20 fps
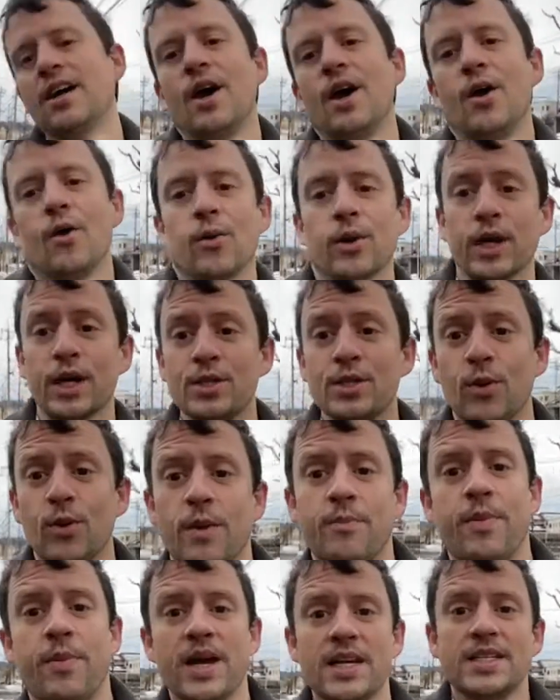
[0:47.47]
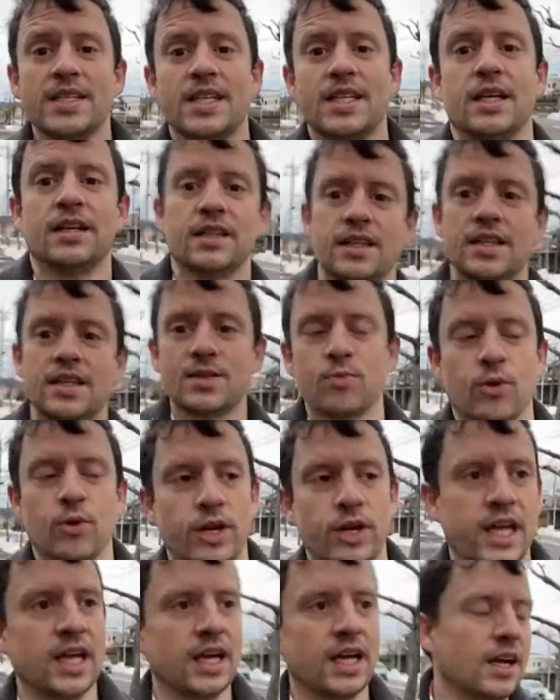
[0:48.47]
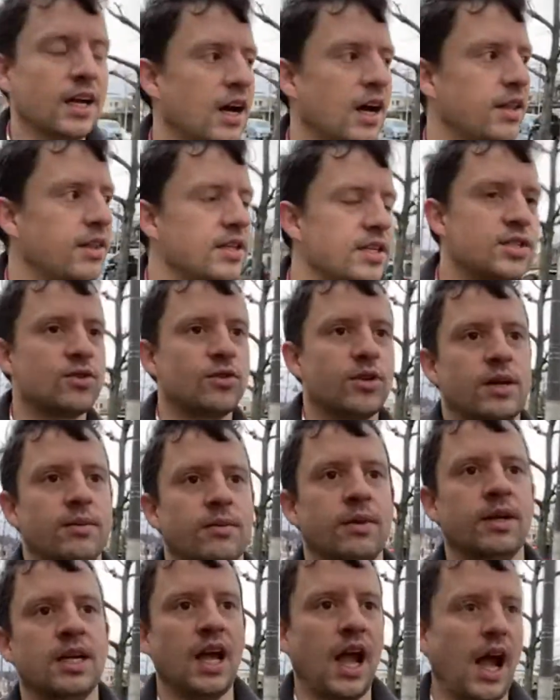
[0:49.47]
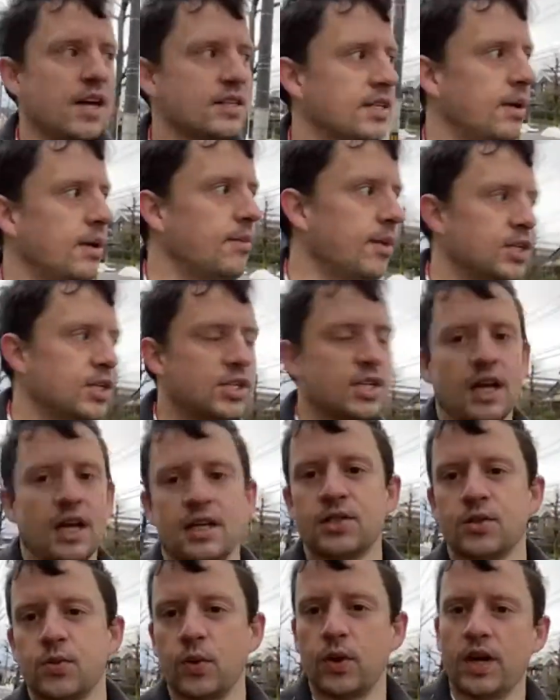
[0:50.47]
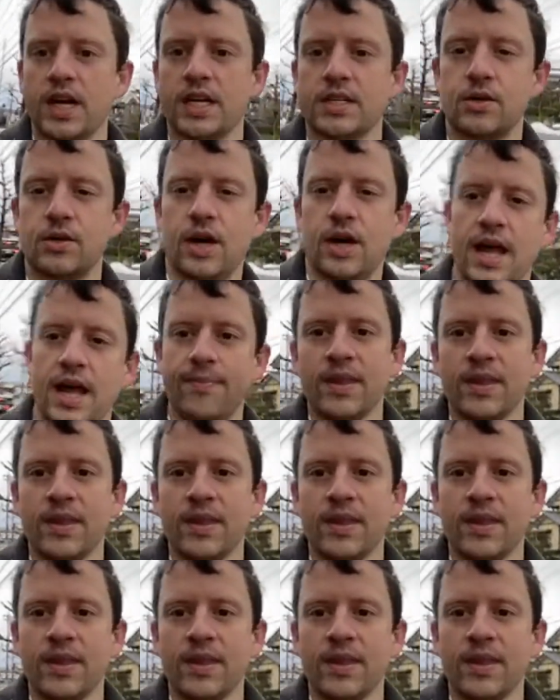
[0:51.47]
We're gonna do our best here this morning on this stream. As I mentioned on Twitter yesterday,